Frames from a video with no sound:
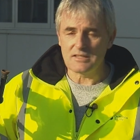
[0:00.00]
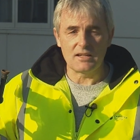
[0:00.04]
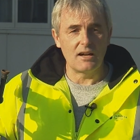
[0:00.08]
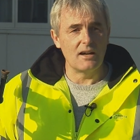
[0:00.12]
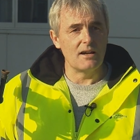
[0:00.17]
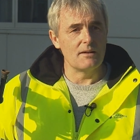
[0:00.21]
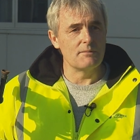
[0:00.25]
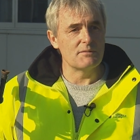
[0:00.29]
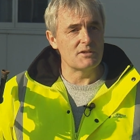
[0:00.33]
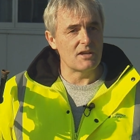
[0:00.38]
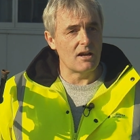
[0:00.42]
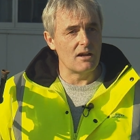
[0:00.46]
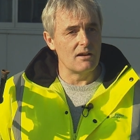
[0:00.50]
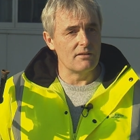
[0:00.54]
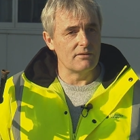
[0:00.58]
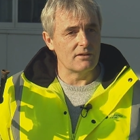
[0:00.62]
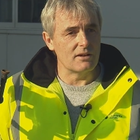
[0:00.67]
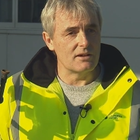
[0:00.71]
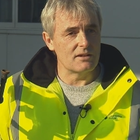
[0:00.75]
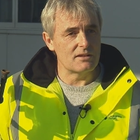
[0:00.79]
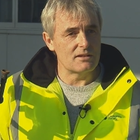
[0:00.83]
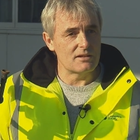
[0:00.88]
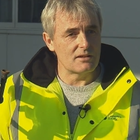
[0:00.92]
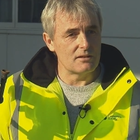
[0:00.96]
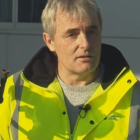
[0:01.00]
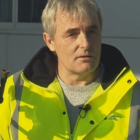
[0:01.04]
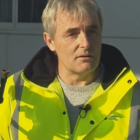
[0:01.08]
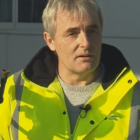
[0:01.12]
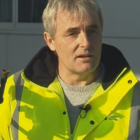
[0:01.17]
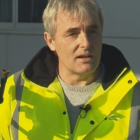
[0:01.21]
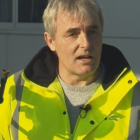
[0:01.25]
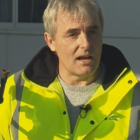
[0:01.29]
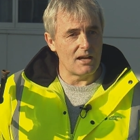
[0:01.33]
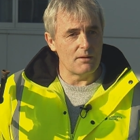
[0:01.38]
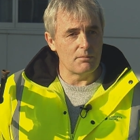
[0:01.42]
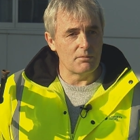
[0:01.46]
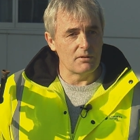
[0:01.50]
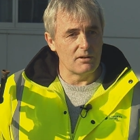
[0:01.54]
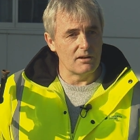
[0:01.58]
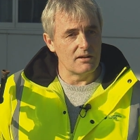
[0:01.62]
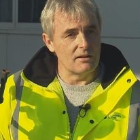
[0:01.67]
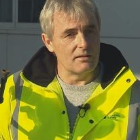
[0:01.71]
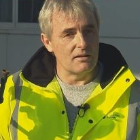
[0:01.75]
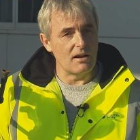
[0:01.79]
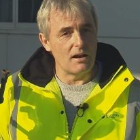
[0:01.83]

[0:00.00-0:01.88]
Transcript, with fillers: times over to enable a,